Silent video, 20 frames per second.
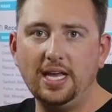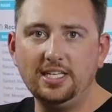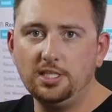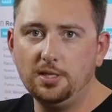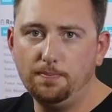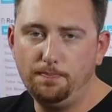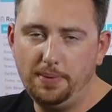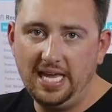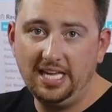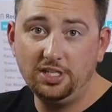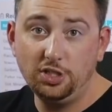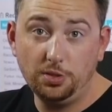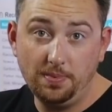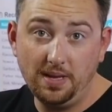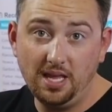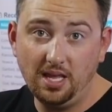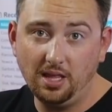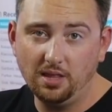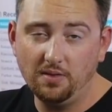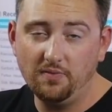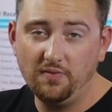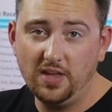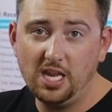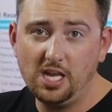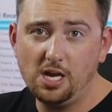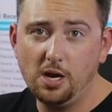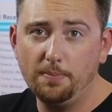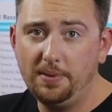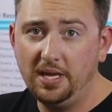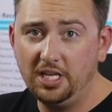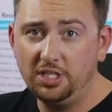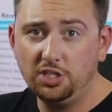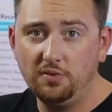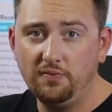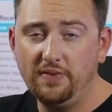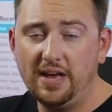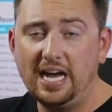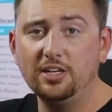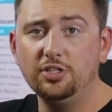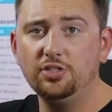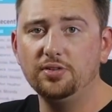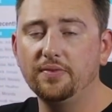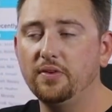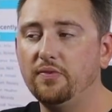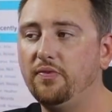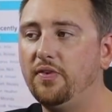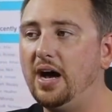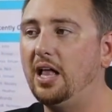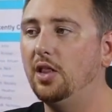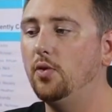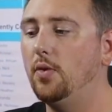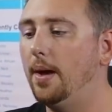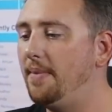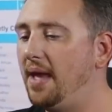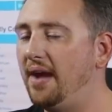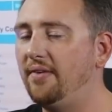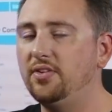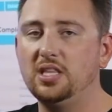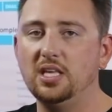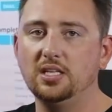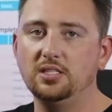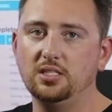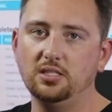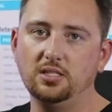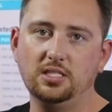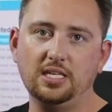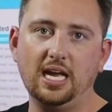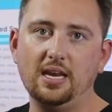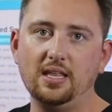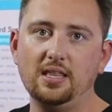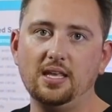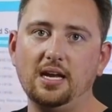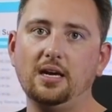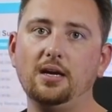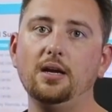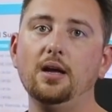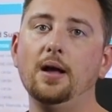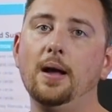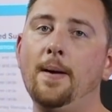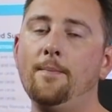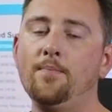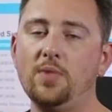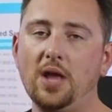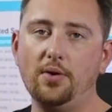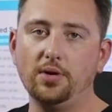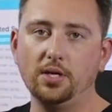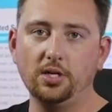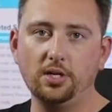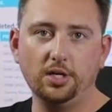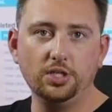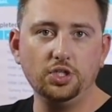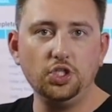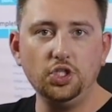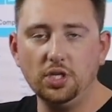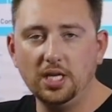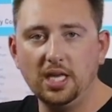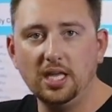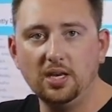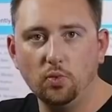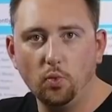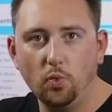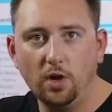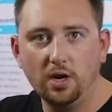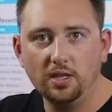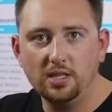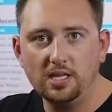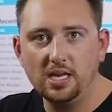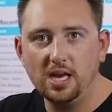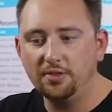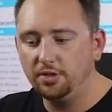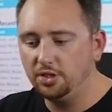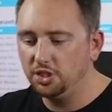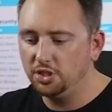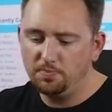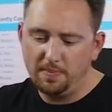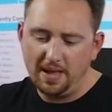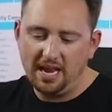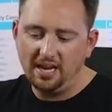ways to pitch being the video pitch and value-driven follow-up. Everything's inside of there. I would encourage you to get in one or the other, just